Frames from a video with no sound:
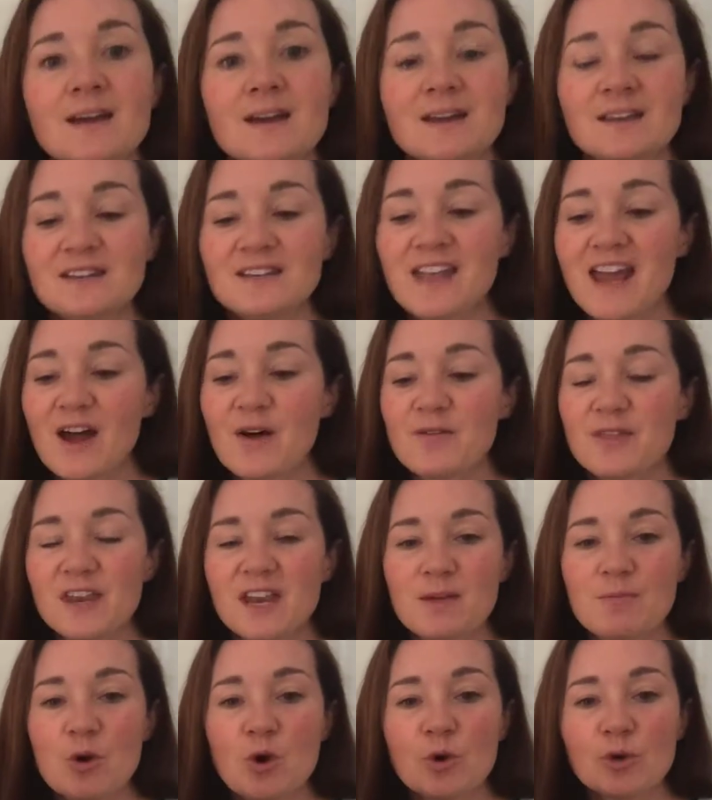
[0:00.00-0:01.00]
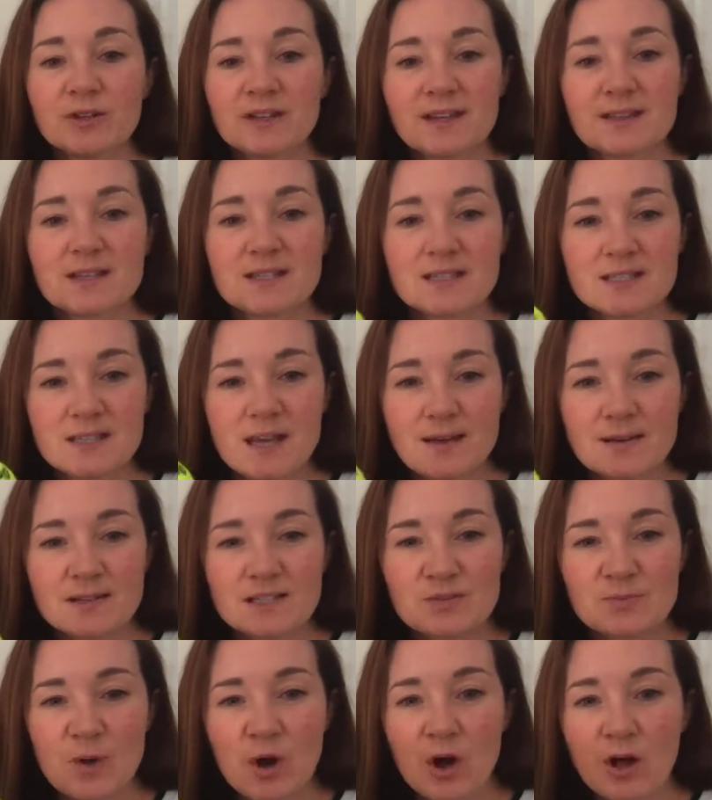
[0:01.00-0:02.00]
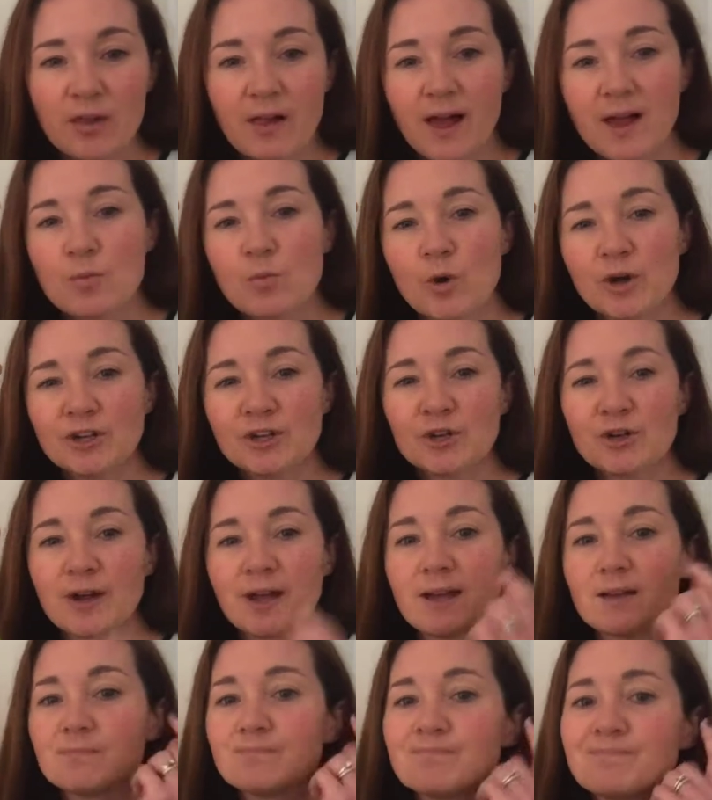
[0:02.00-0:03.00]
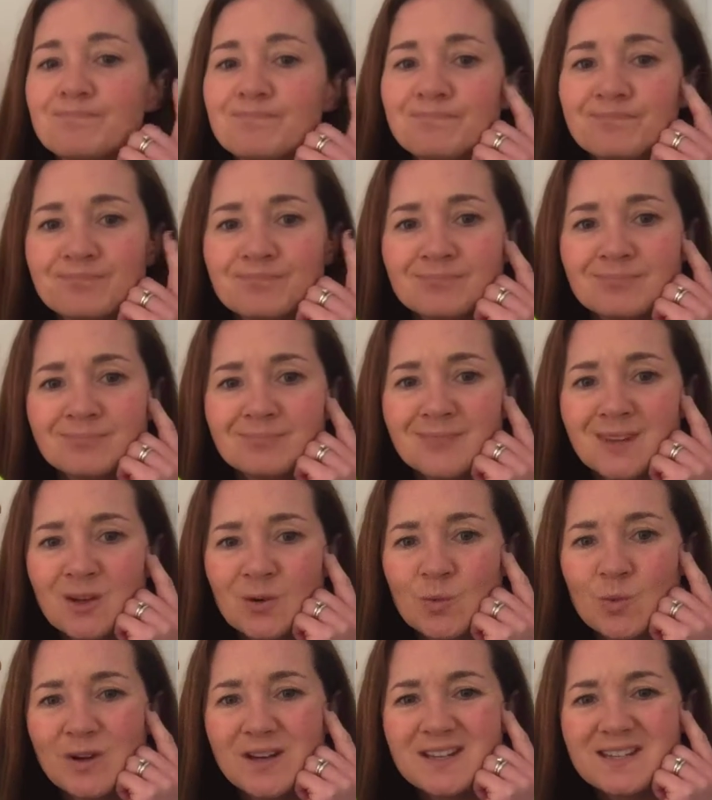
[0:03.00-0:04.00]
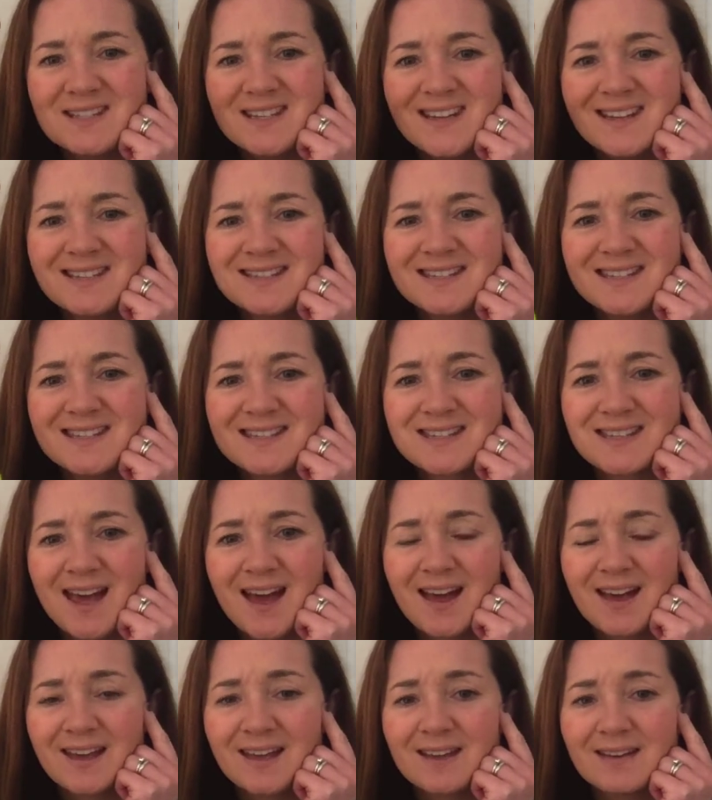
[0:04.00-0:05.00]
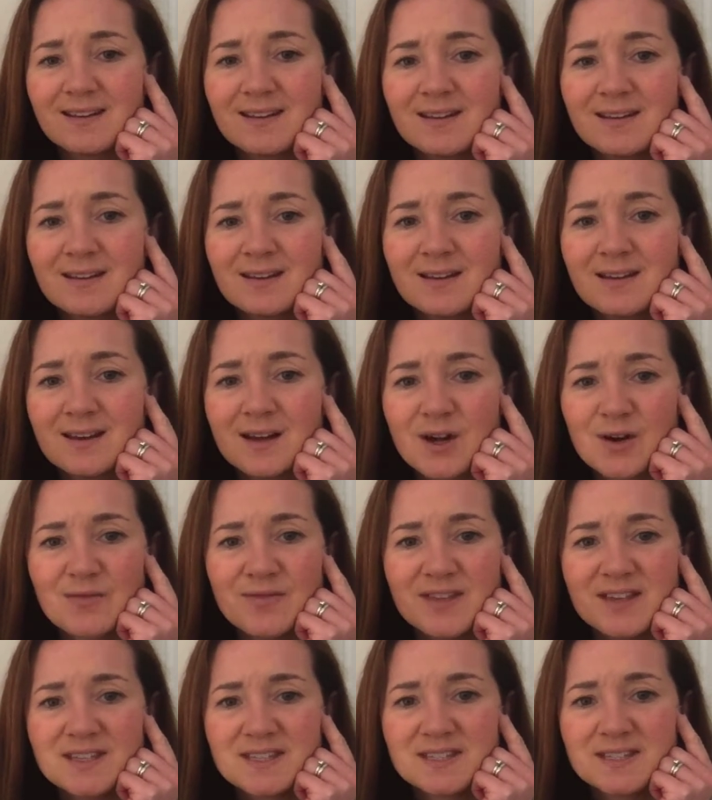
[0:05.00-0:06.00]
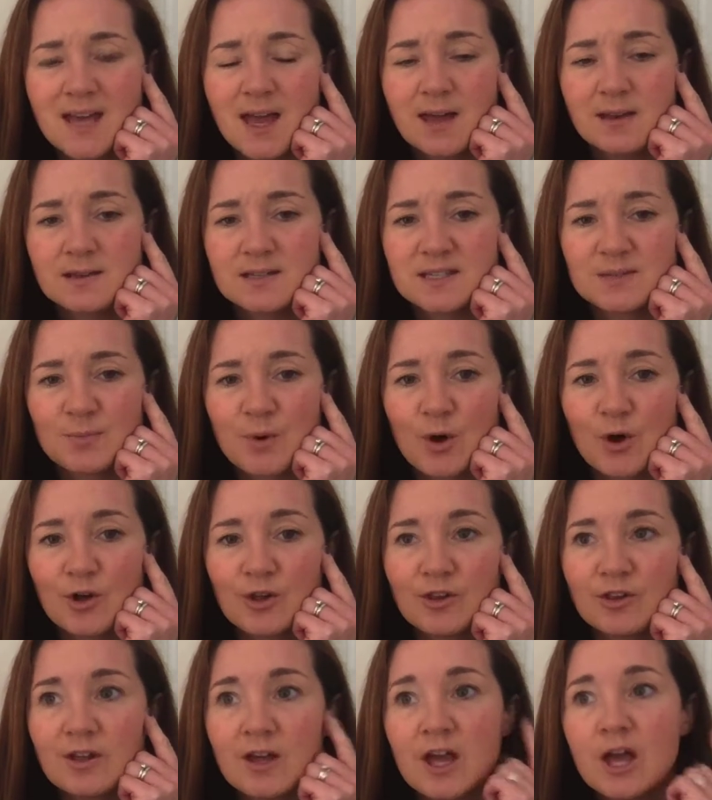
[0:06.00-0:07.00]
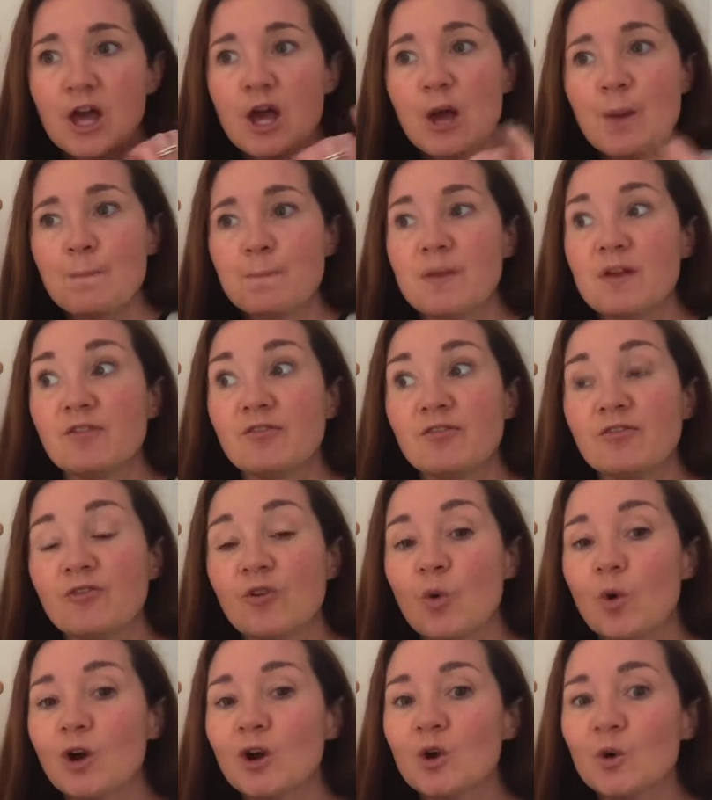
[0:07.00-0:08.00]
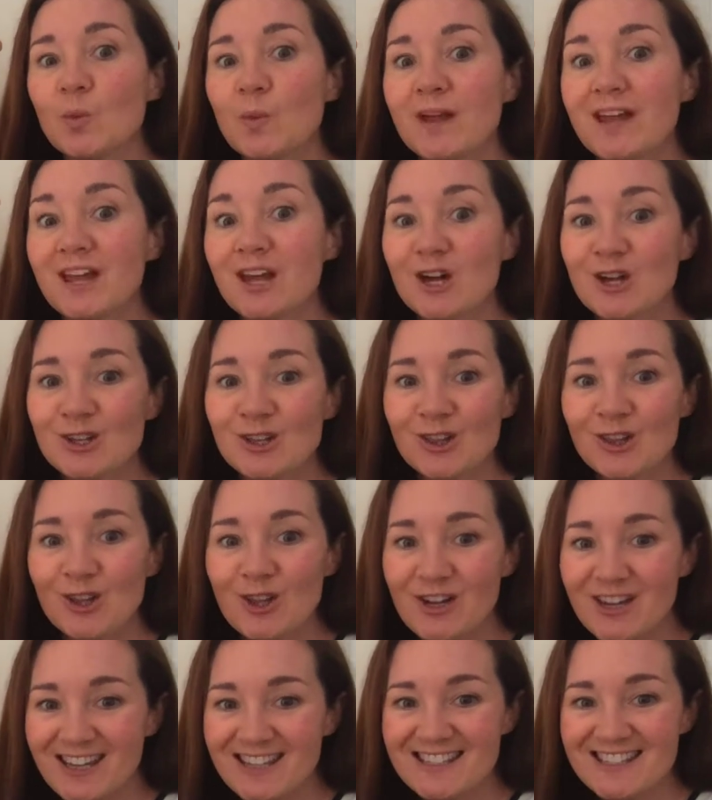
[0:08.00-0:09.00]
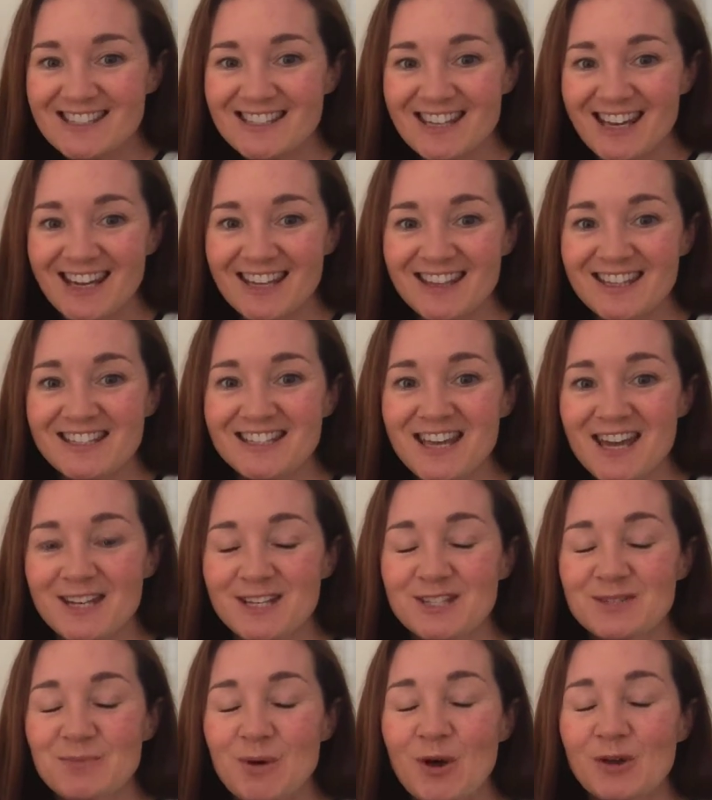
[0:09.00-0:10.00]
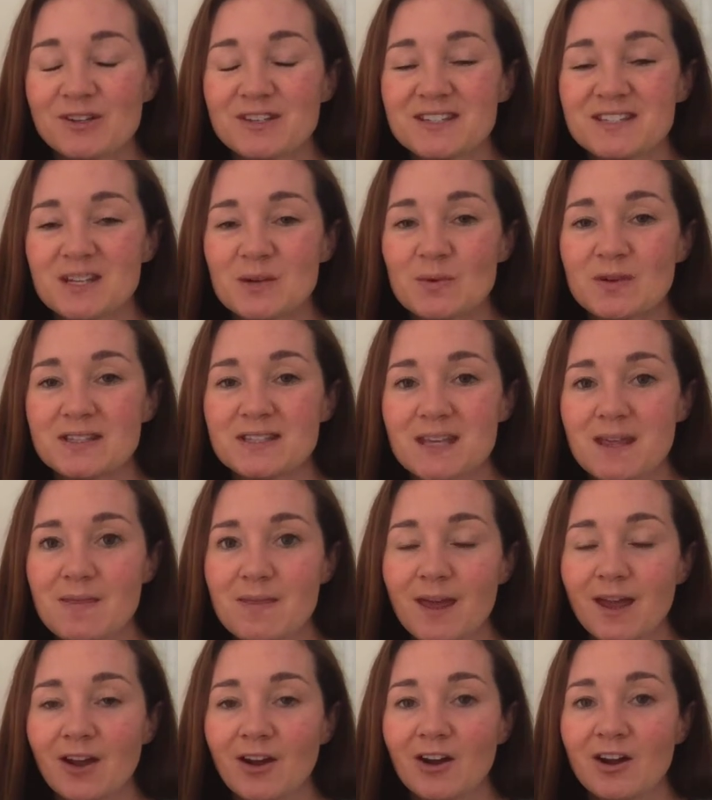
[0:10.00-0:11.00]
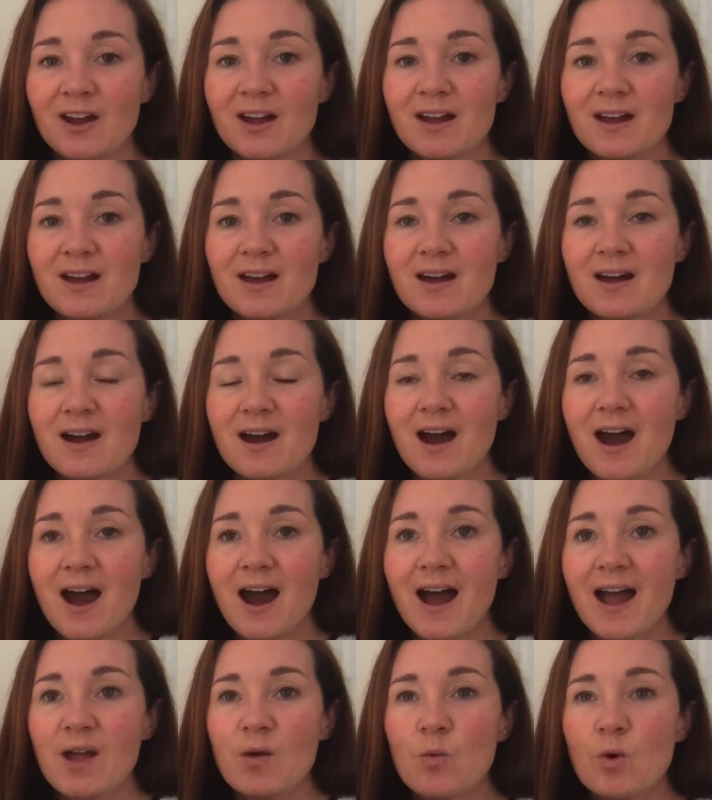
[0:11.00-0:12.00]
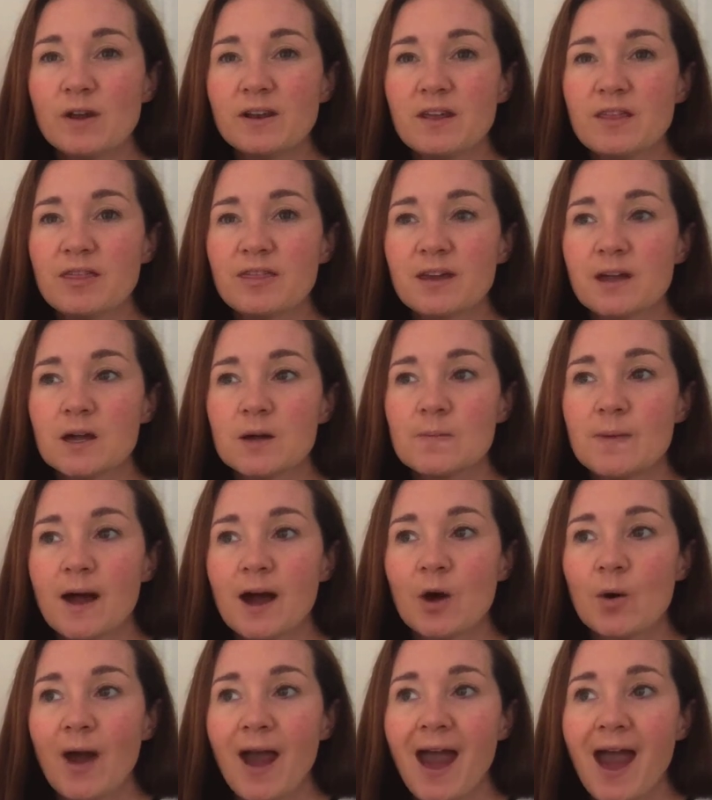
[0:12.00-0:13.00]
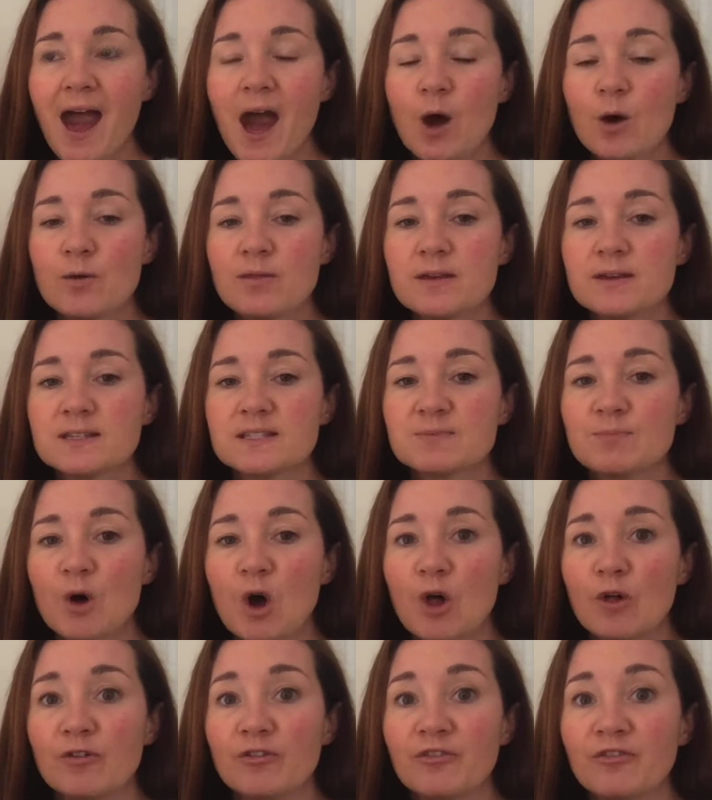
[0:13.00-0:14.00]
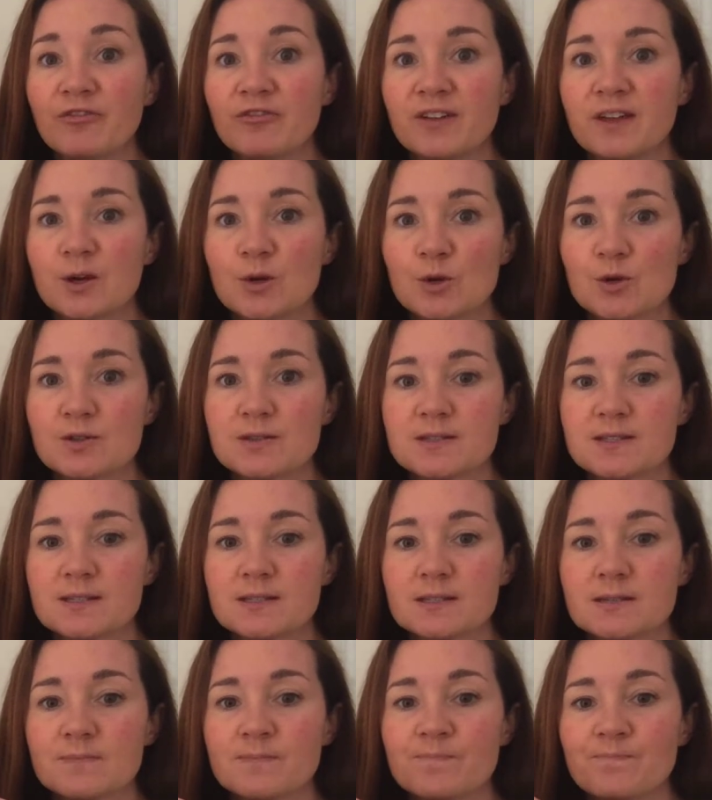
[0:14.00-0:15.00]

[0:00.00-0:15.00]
Now that I'm holding this tennis ball, I'm wondering, what is inside of this tennis ball? Before we look inside the tennis ball to see what's in there, I want to think about how this ball feels.